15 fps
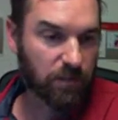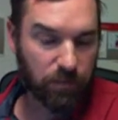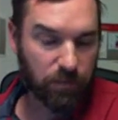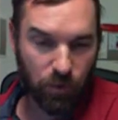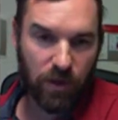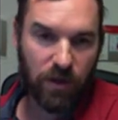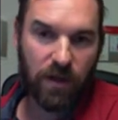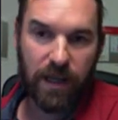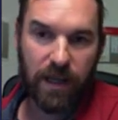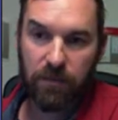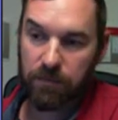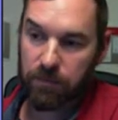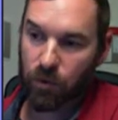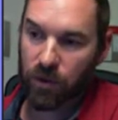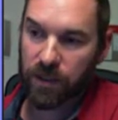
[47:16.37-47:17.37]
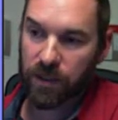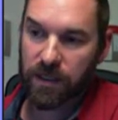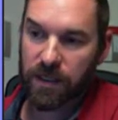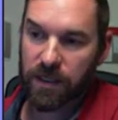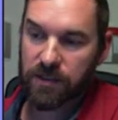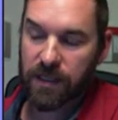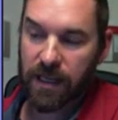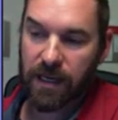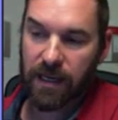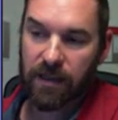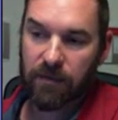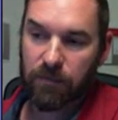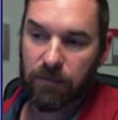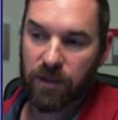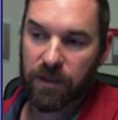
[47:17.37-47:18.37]
the poorer poor condition that
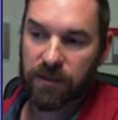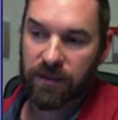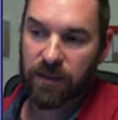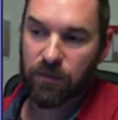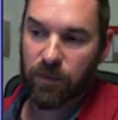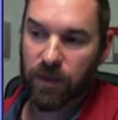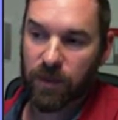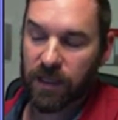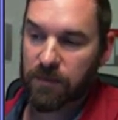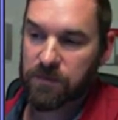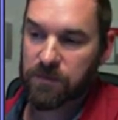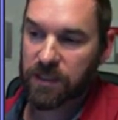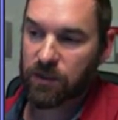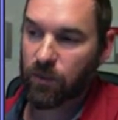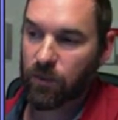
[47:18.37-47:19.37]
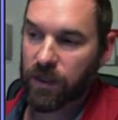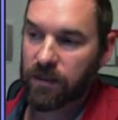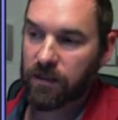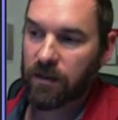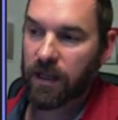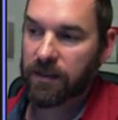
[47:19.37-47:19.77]
animal is in when it comes into winter,